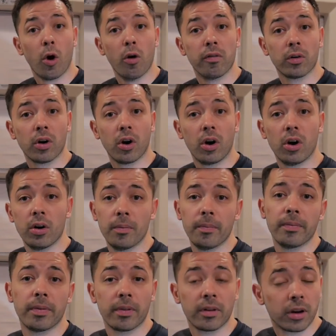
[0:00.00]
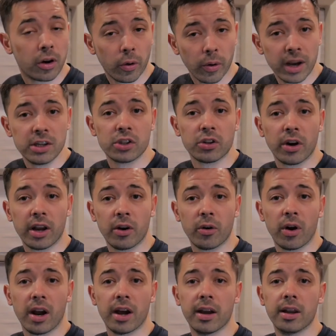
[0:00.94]
Overall, great train
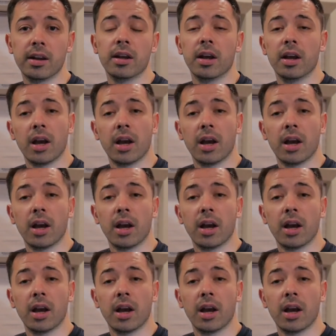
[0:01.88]
ride.